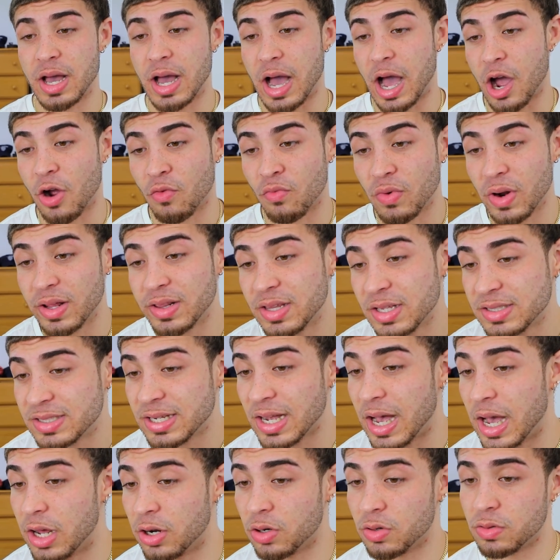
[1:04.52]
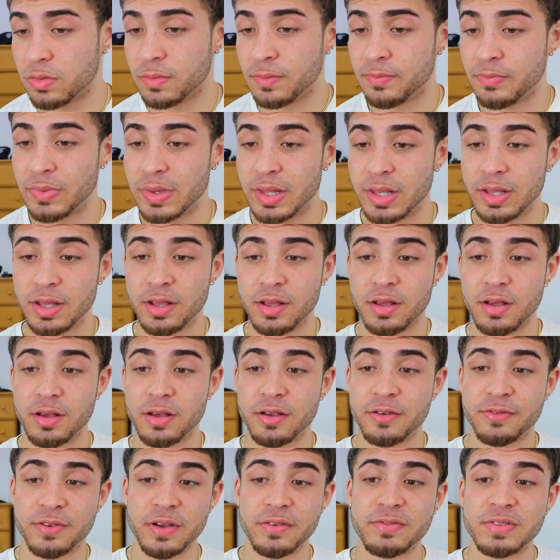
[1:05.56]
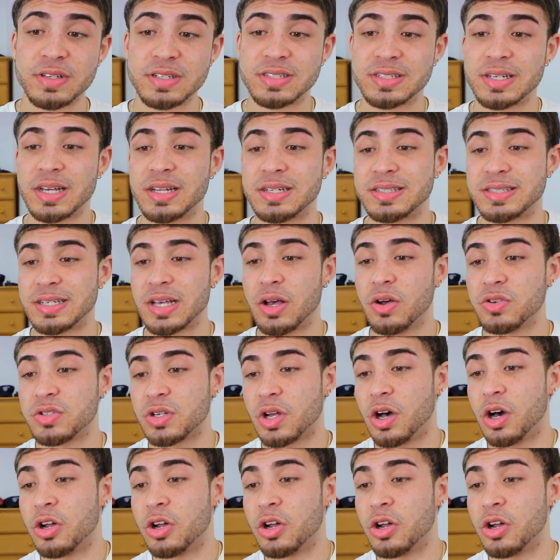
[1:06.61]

I read the title, 50 Cent tells